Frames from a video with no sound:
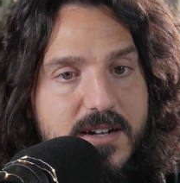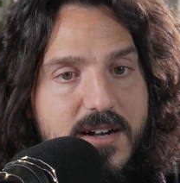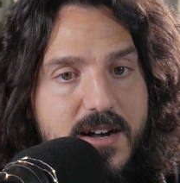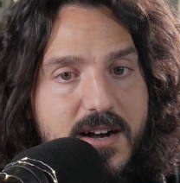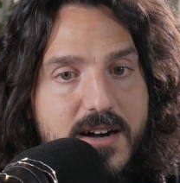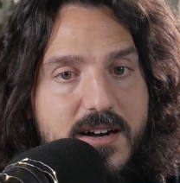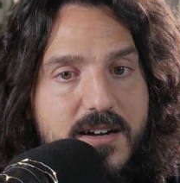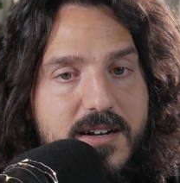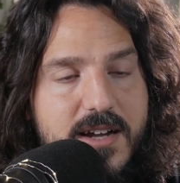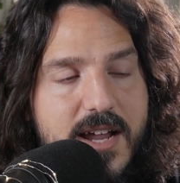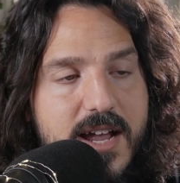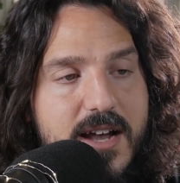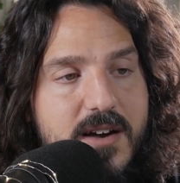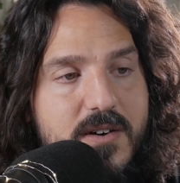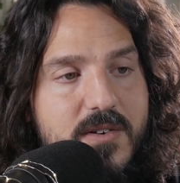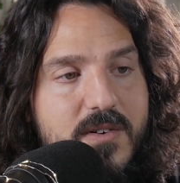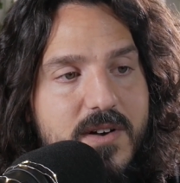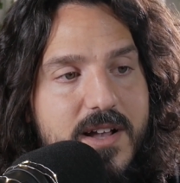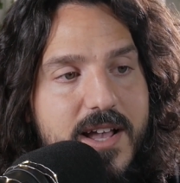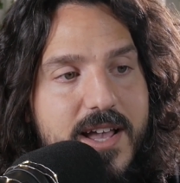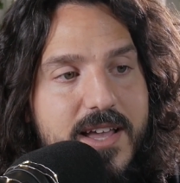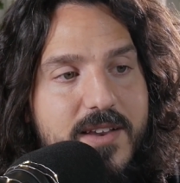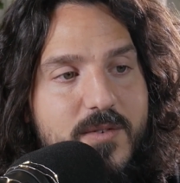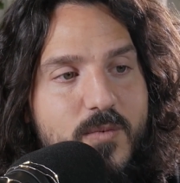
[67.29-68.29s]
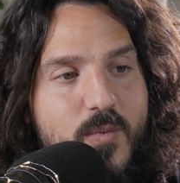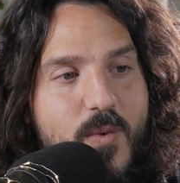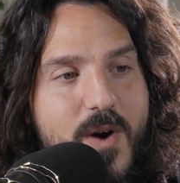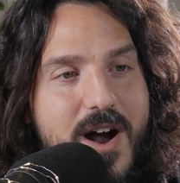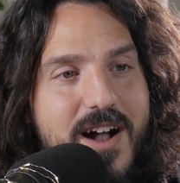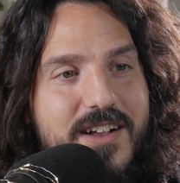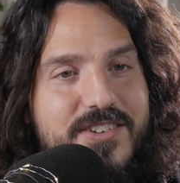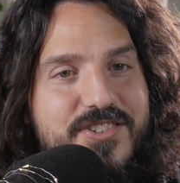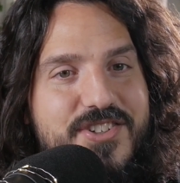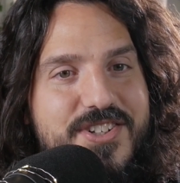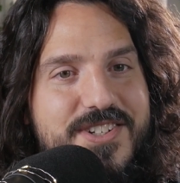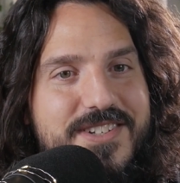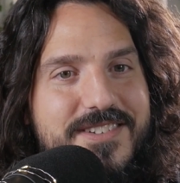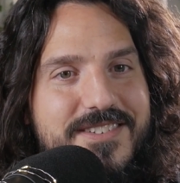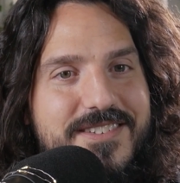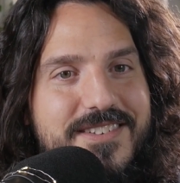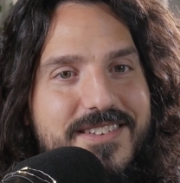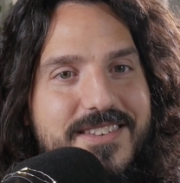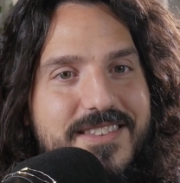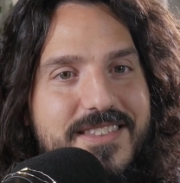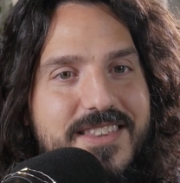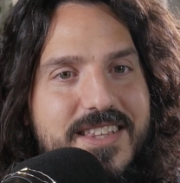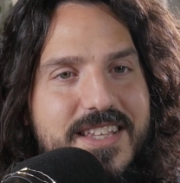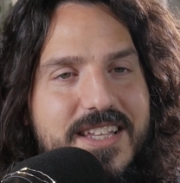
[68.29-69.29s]
hung out and watched
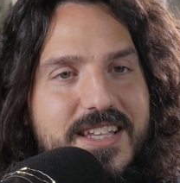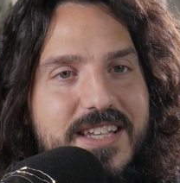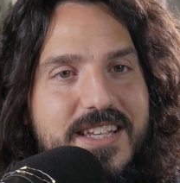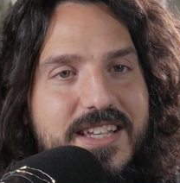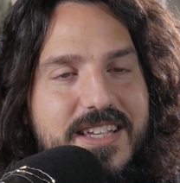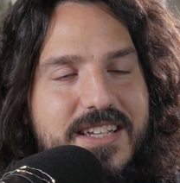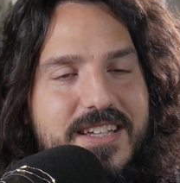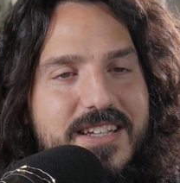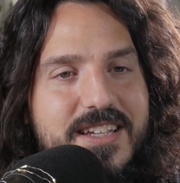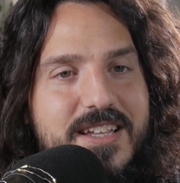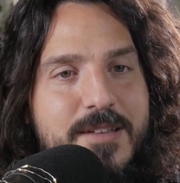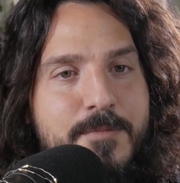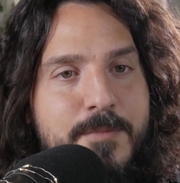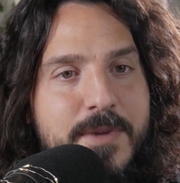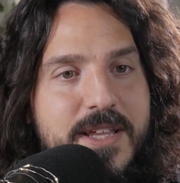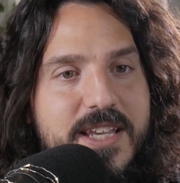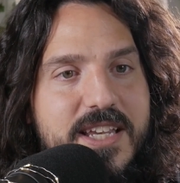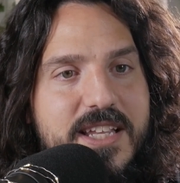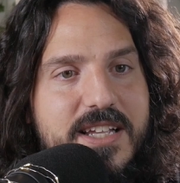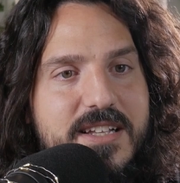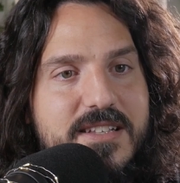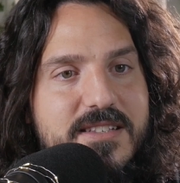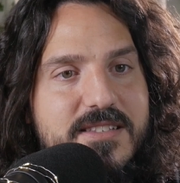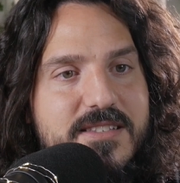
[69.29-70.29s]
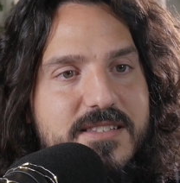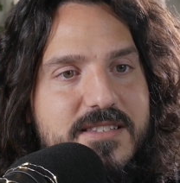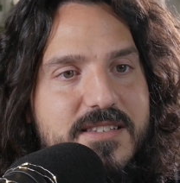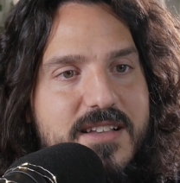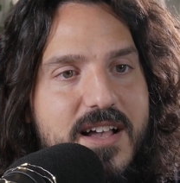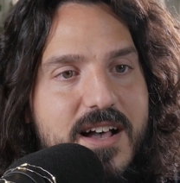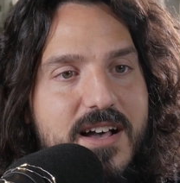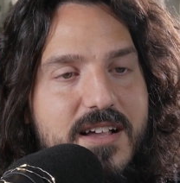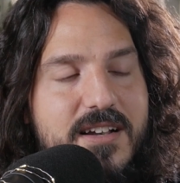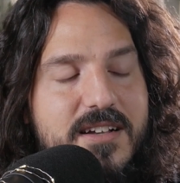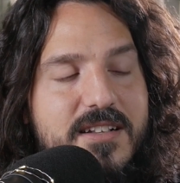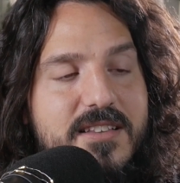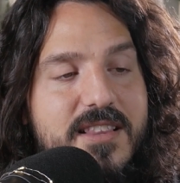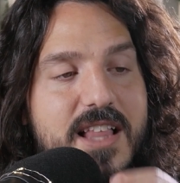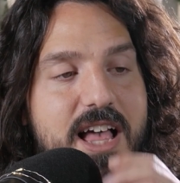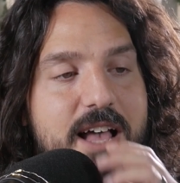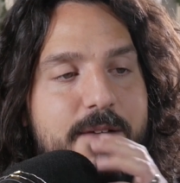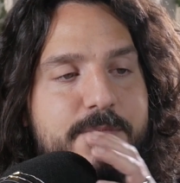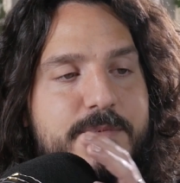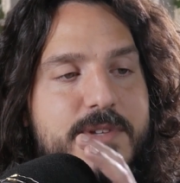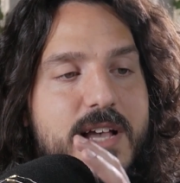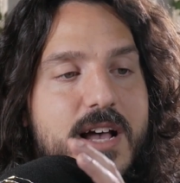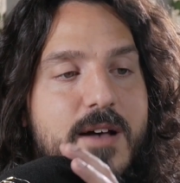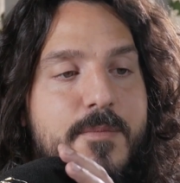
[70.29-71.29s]
the comedians on a
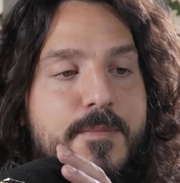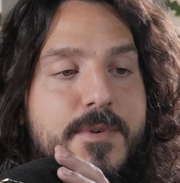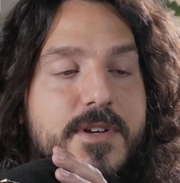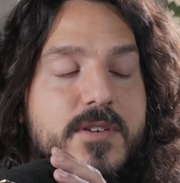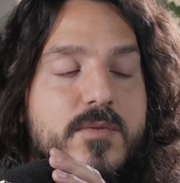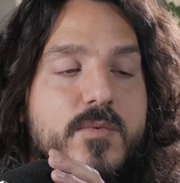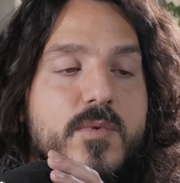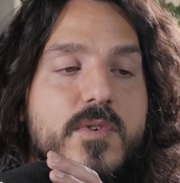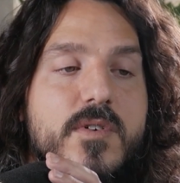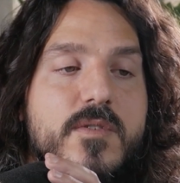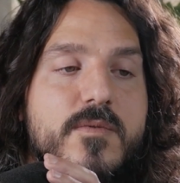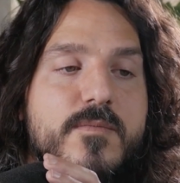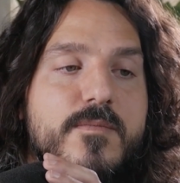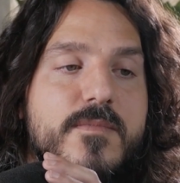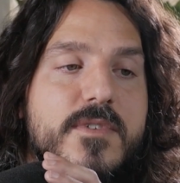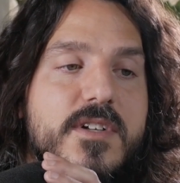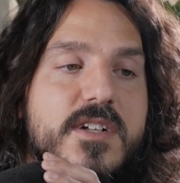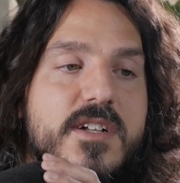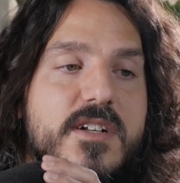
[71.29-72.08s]
laptop in a room.